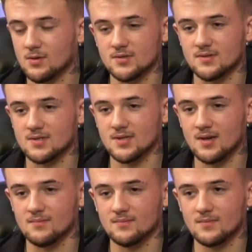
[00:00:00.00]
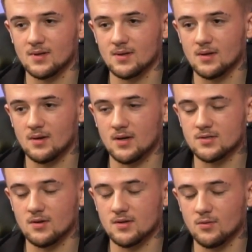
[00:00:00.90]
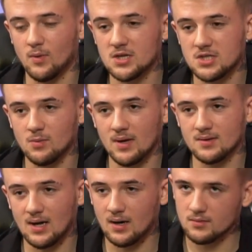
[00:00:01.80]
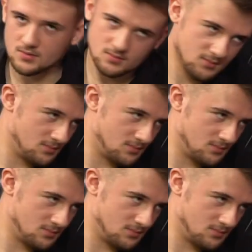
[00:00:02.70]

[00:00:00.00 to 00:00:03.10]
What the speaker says: She wasn't the same. I saw the way she went down, just...